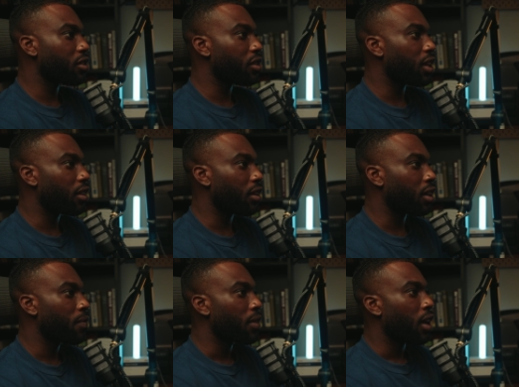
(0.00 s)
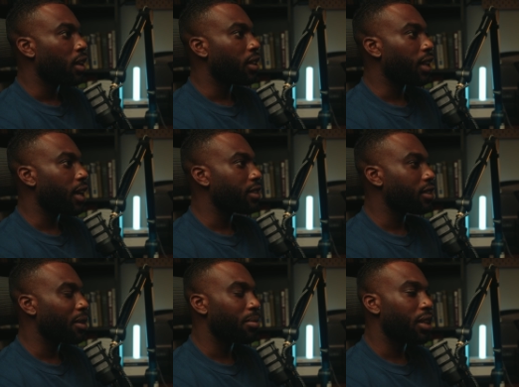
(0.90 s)
together, the last
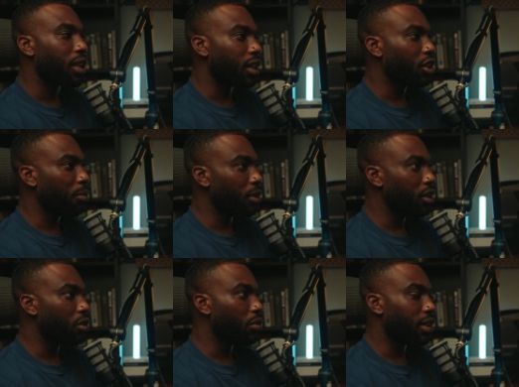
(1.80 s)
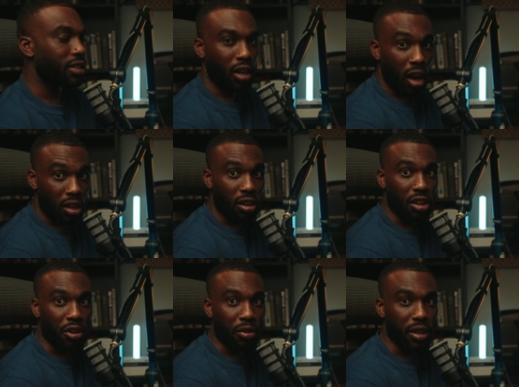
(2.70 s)
step that I normally do is color
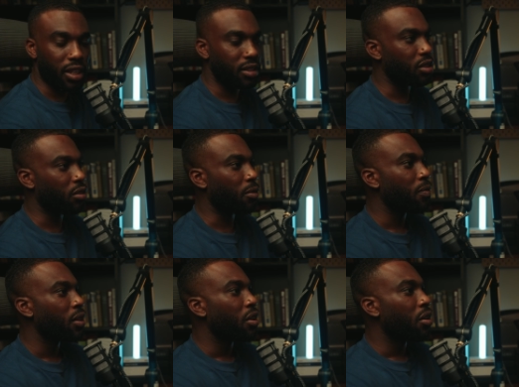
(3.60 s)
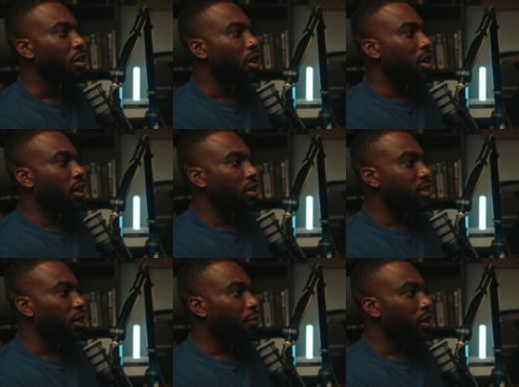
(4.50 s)
grading. So
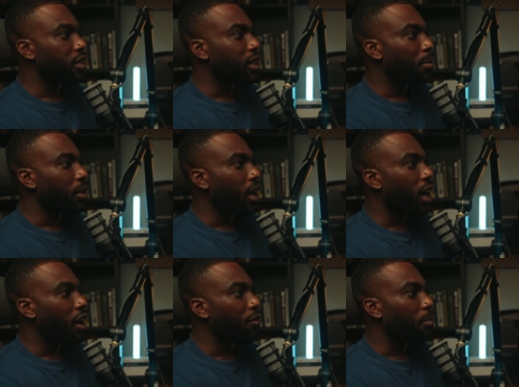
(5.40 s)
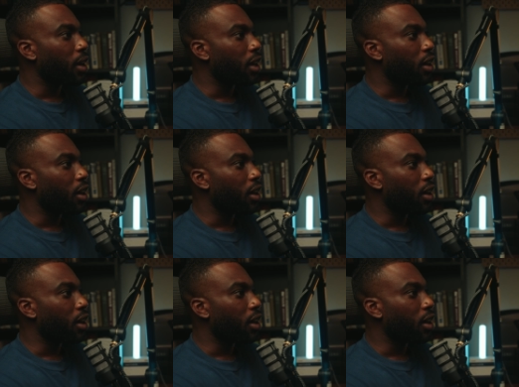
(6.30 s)
say for example, I have my